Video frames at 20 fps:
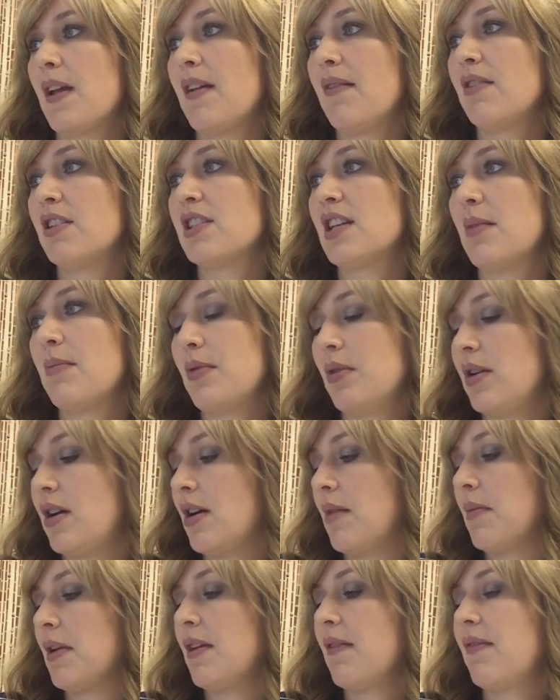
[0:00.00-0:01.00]
I have a typo
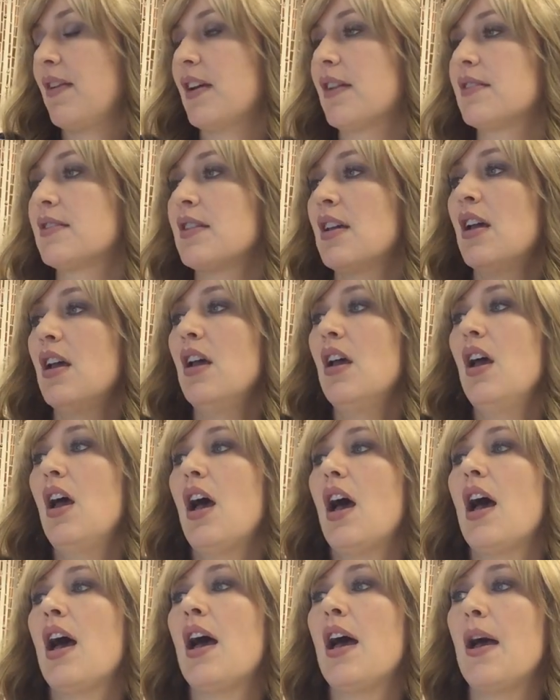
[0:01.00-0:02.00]
here I'm going to fix.
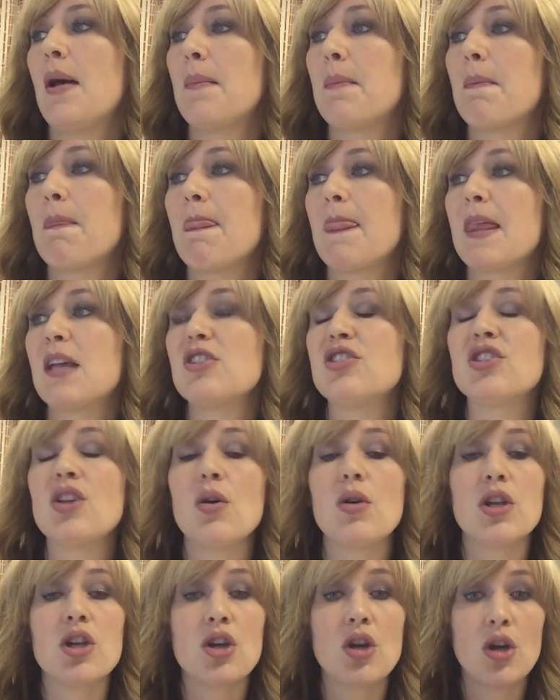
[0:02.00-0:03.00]

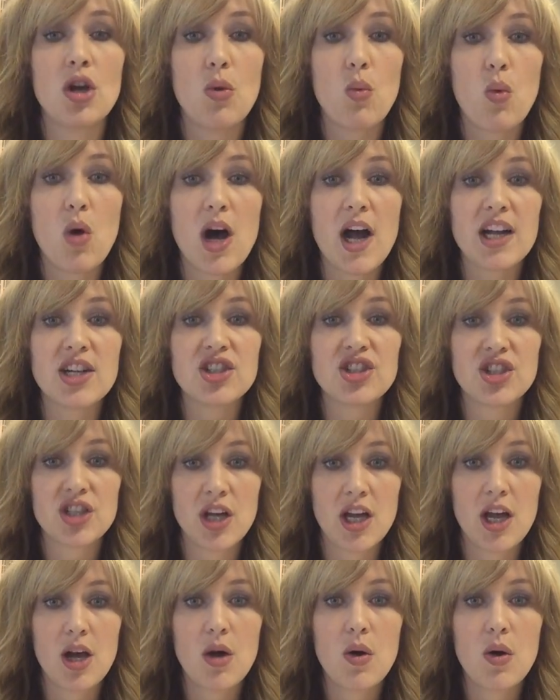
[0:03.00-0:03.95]
So you're going to watch